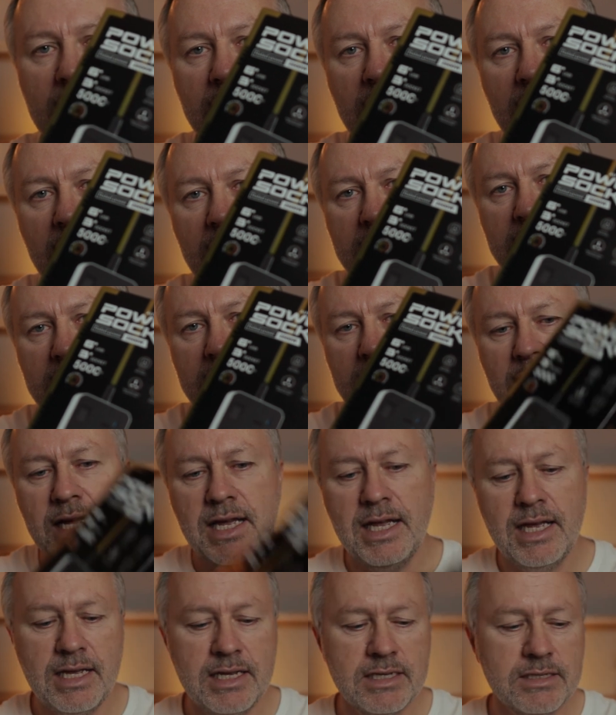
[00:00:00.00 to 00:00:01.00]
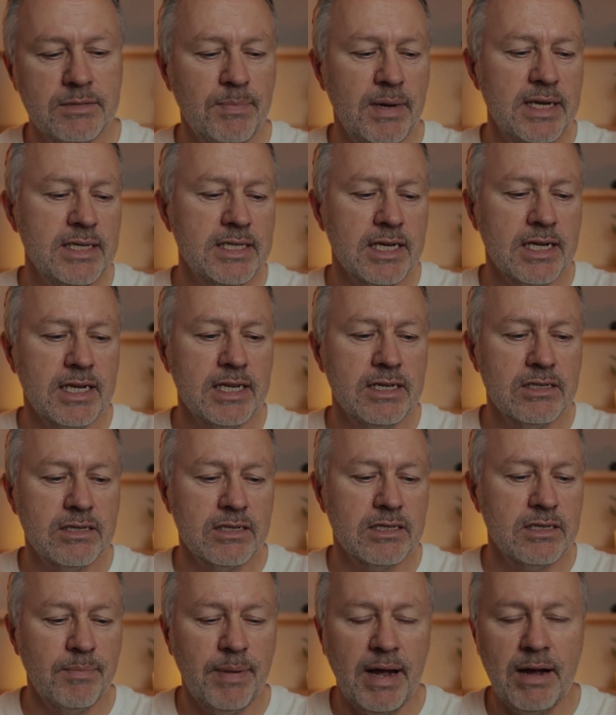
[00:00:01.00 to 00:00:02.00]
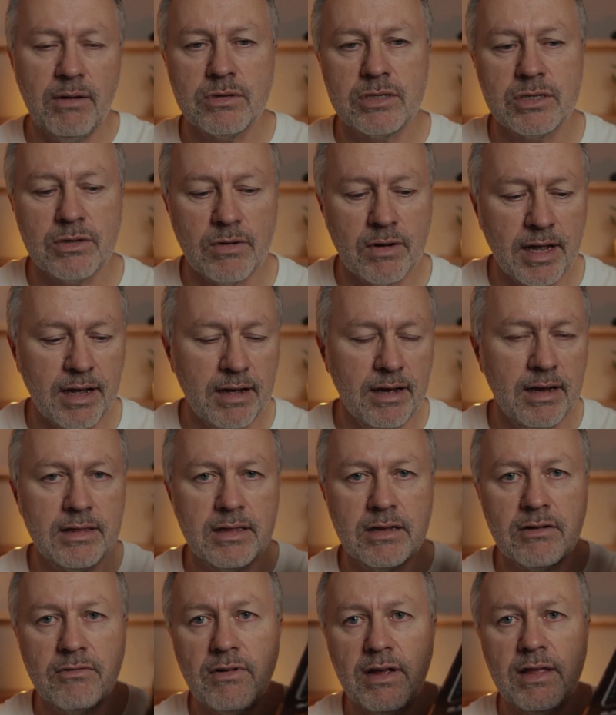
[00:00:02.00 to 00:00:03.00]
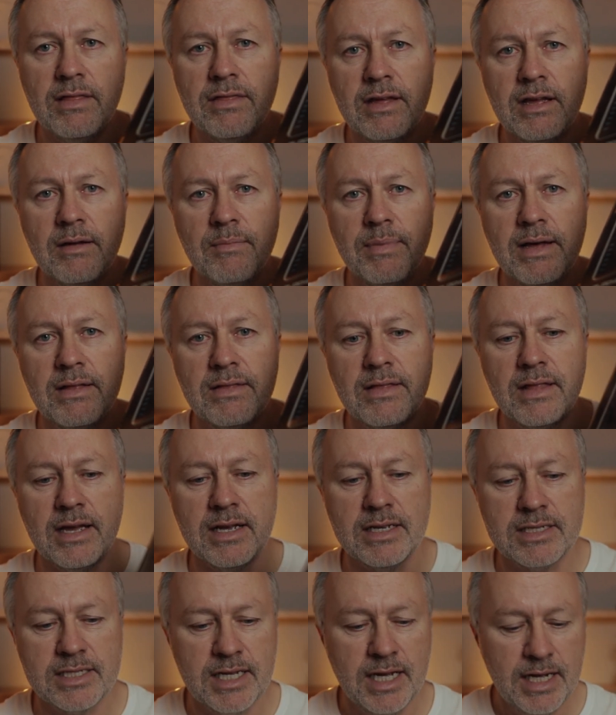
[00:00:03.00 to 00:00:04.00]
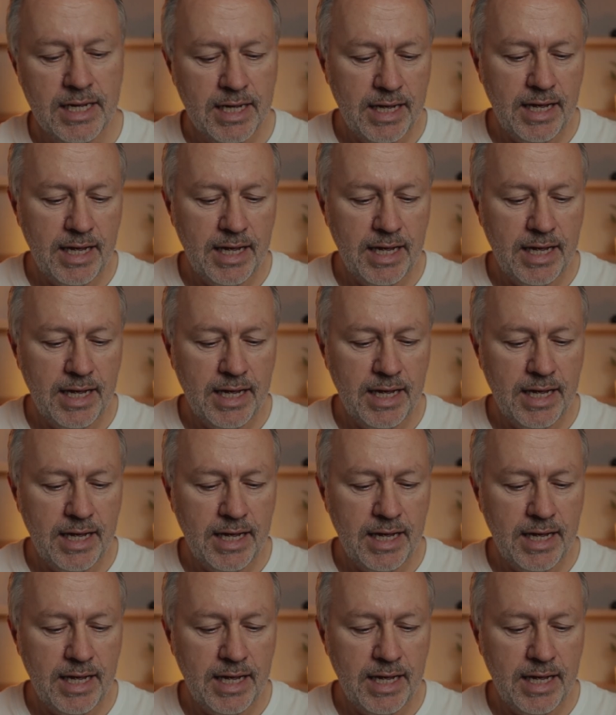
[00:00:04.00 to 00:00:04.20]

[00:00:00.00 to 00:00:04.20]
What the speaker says: This is basically just a power socket, and the great thing about this,